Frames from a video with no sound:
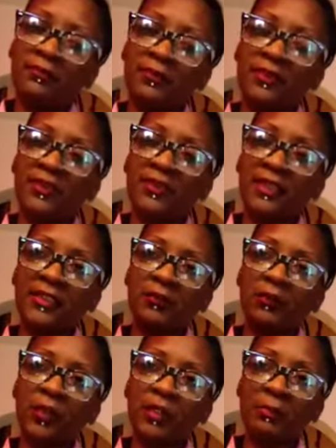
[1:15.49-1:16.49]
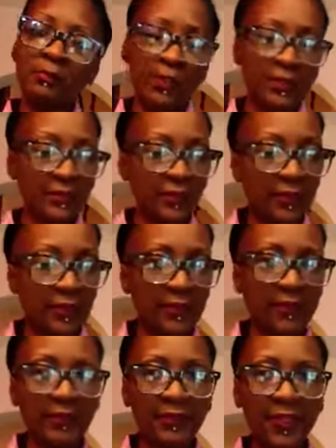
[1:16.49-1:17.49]
six wood
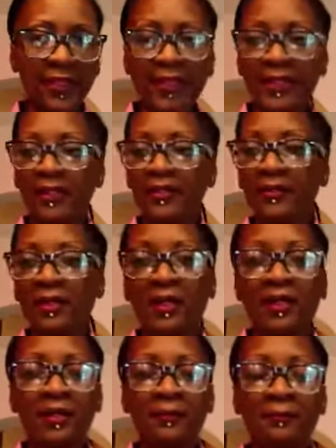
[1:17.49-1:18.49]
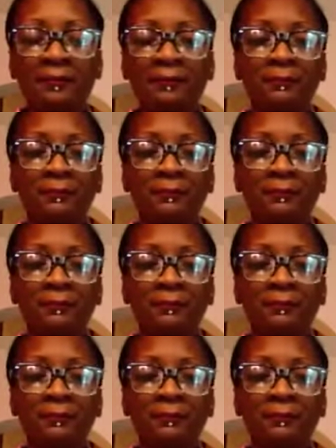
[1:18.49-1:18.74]
bracelets and um,